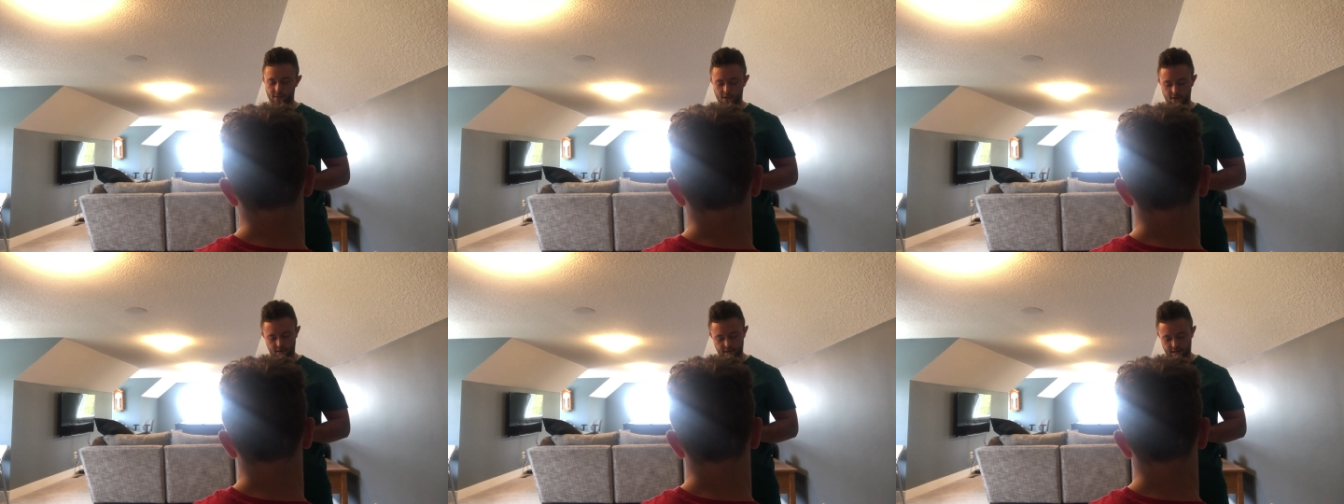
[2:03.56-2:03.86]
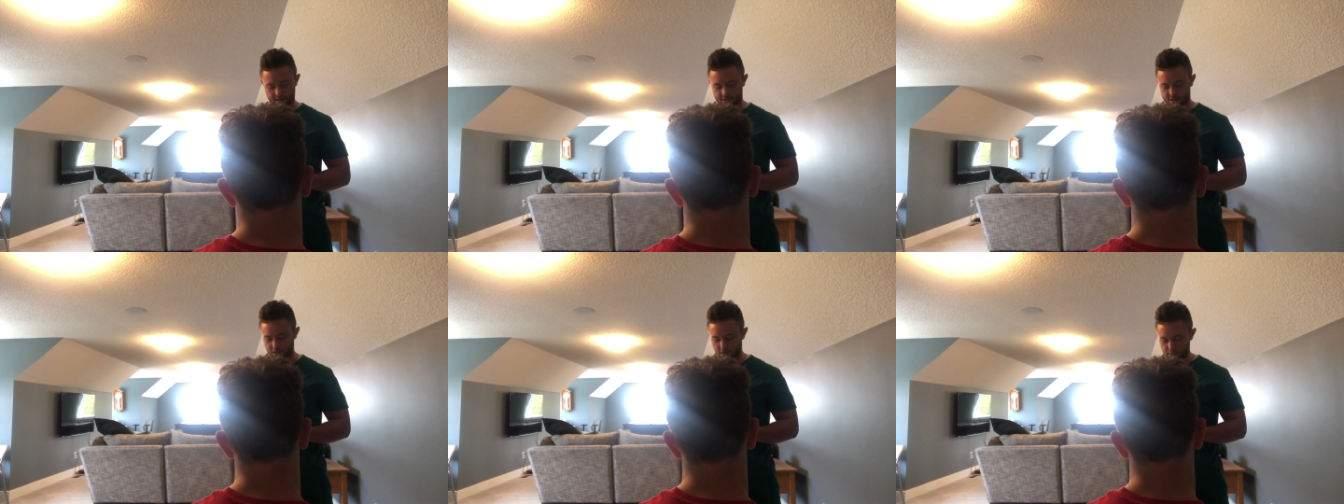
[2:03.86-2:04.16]
Okay,
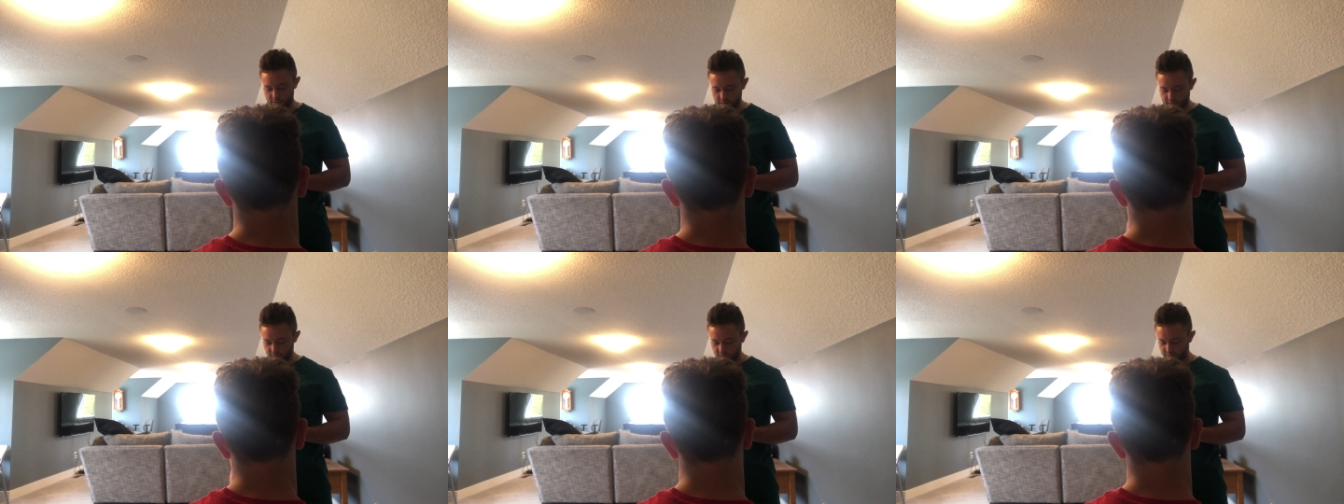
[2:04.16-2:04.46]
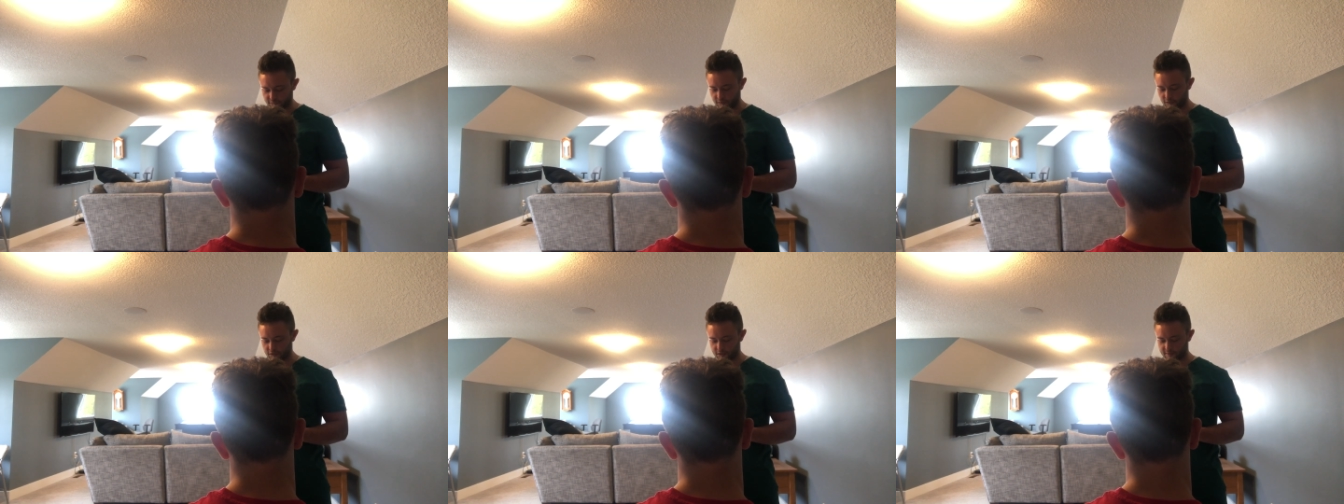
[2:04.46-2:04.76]
so with your
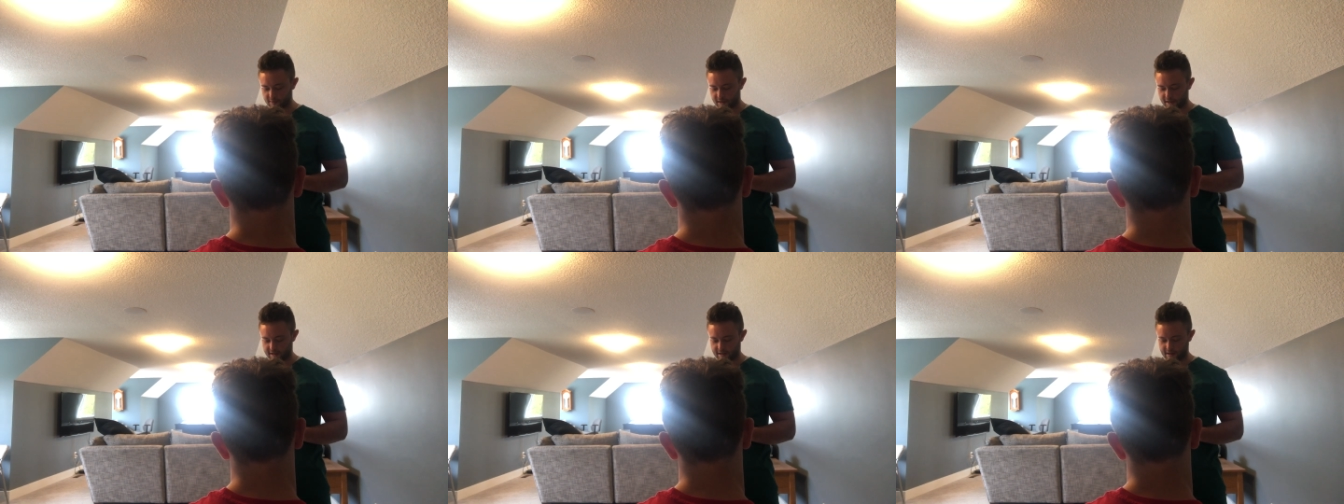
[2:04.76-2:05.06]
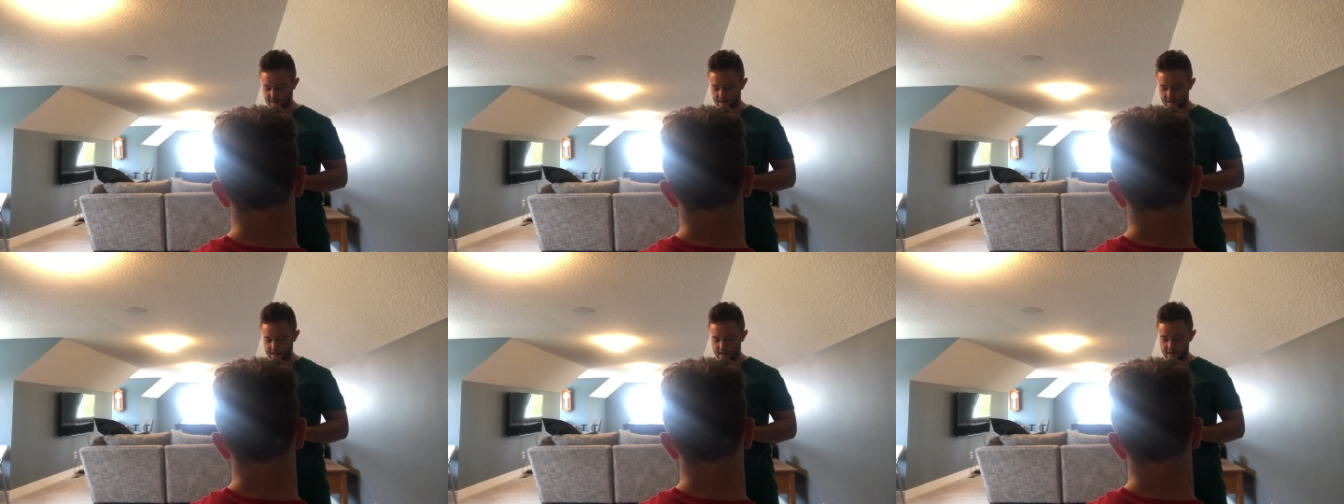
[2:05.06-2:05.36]
Furosimide,
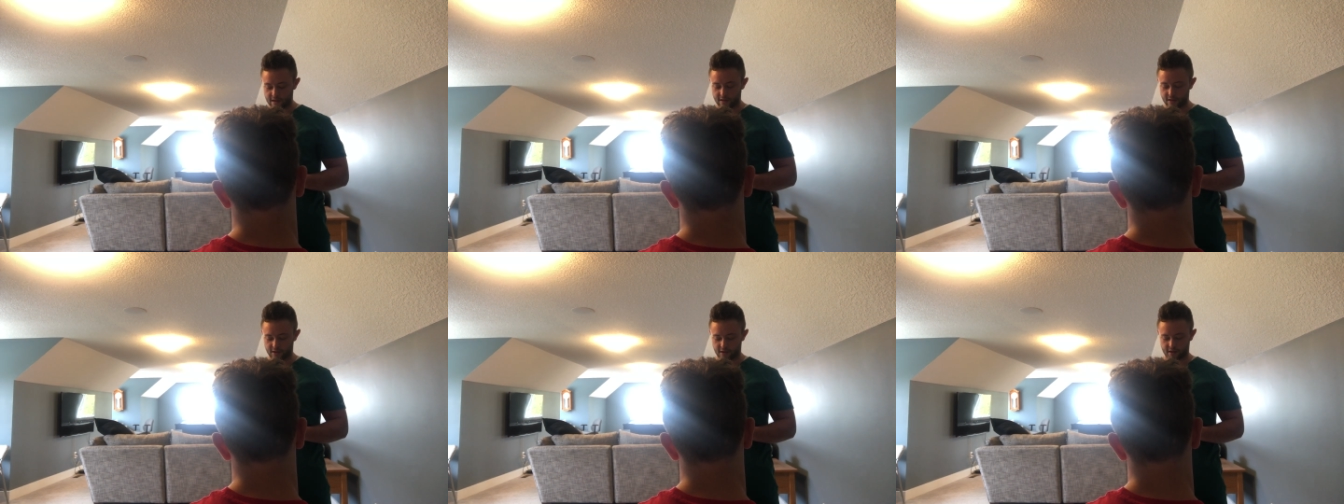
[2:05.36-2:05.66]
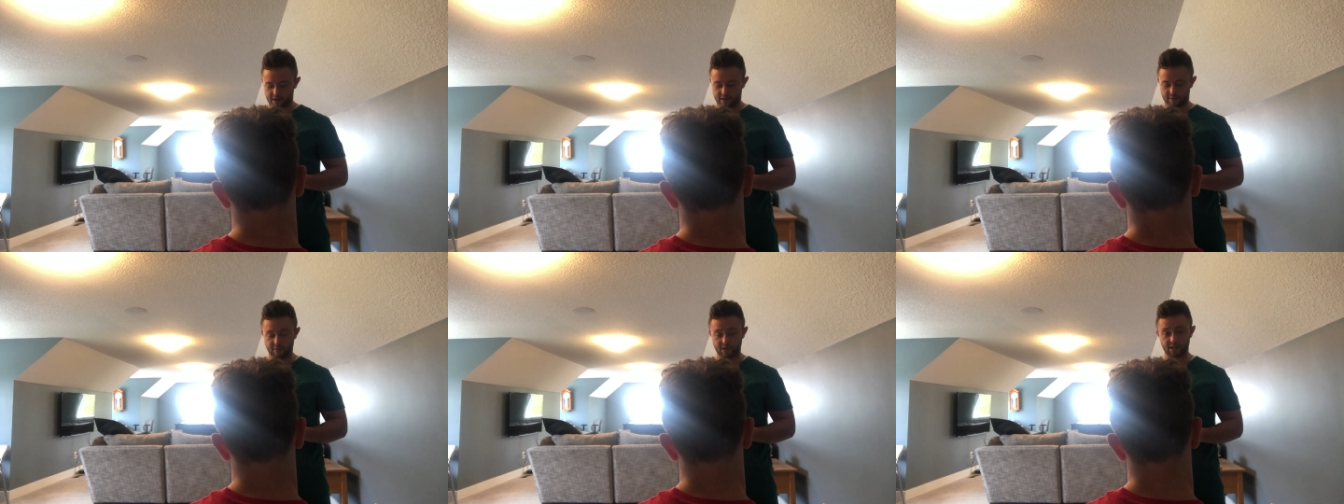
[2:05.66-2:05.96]
you're
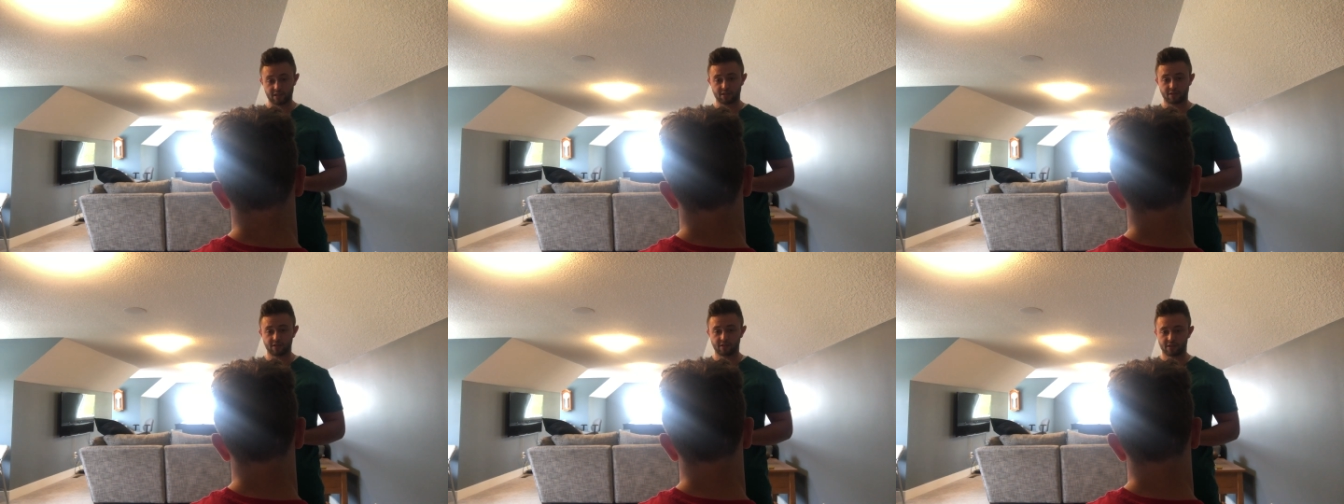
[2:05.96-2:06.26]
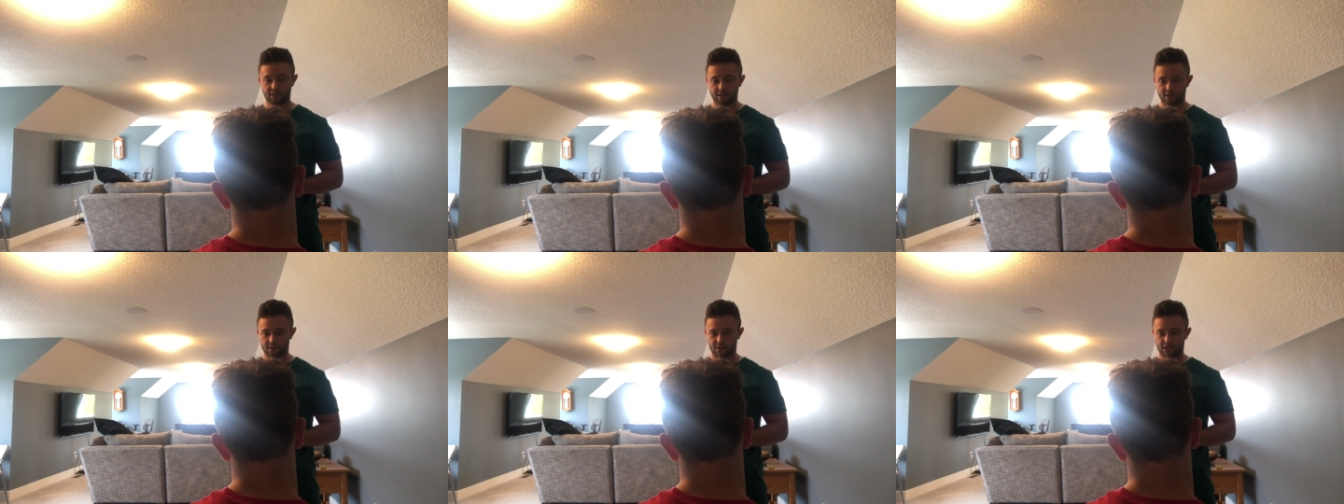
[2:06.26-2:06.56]
going to administer it
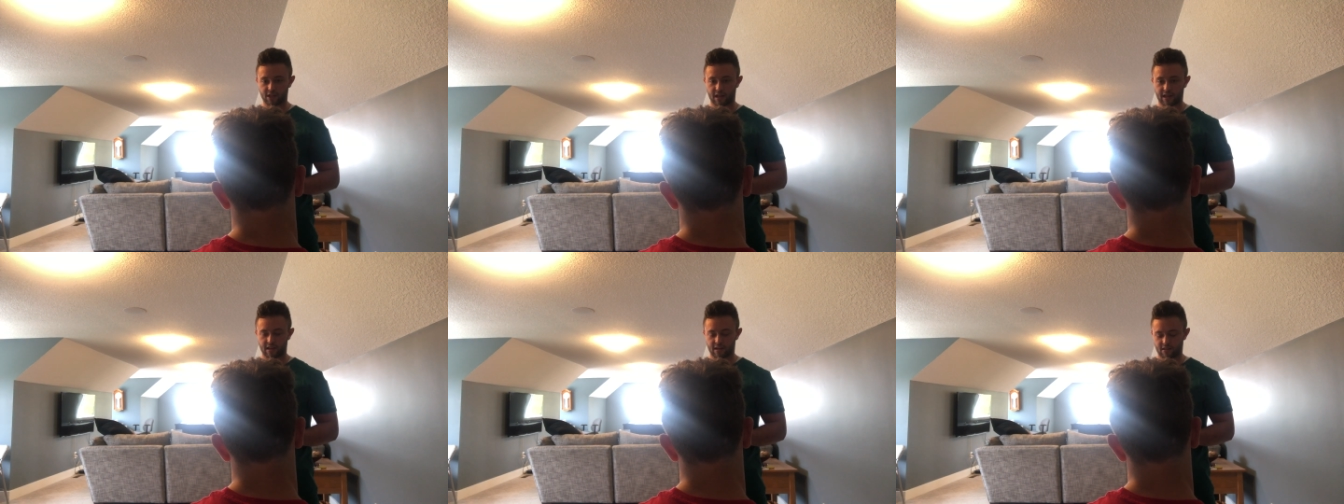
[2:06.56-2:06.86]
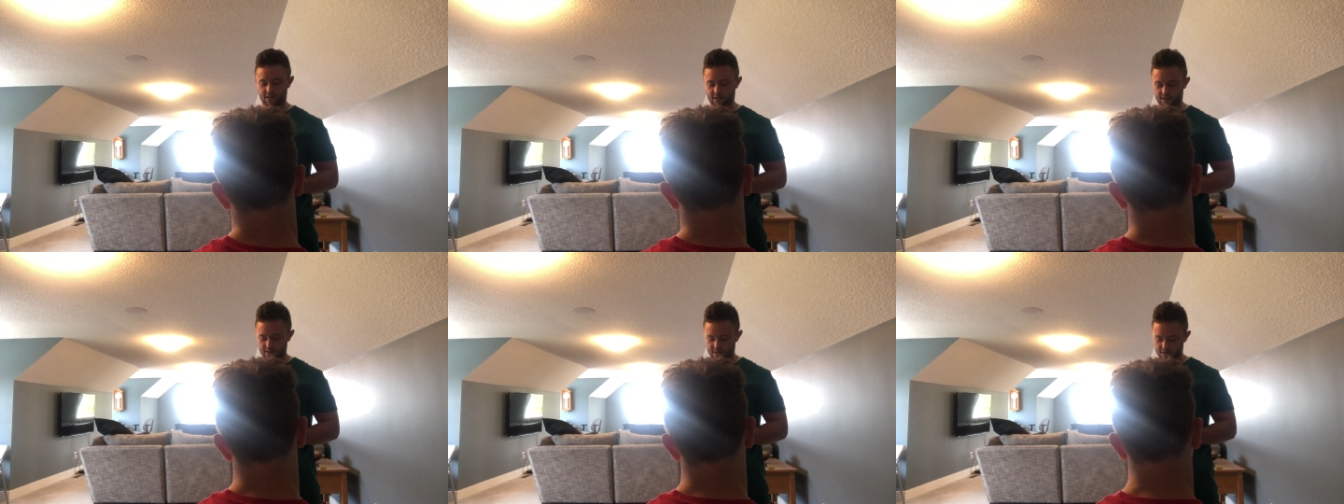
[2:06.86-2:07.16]
to your
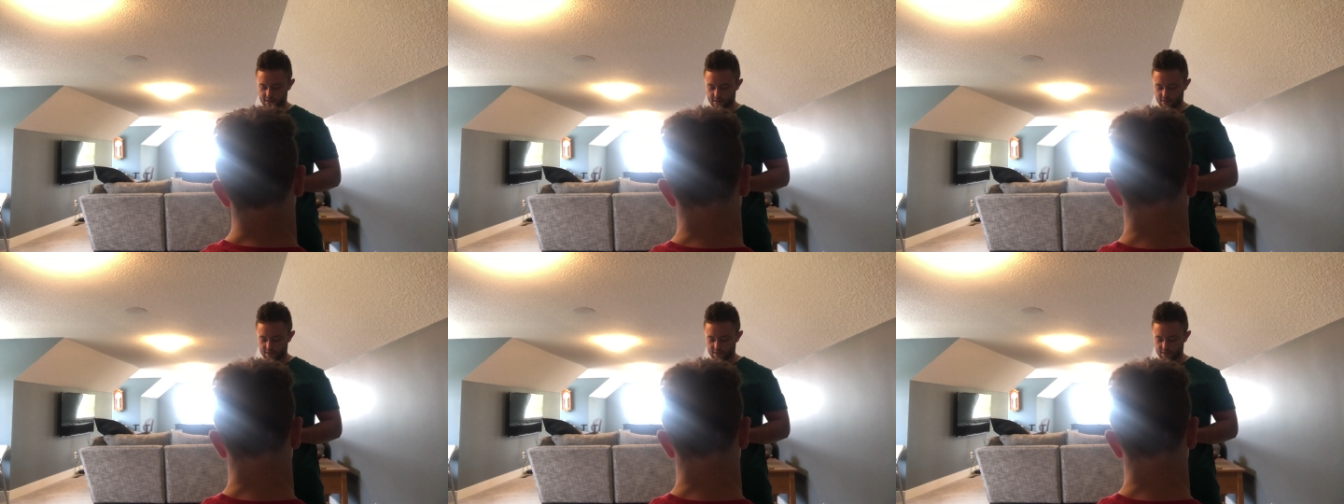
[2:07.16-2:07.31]
child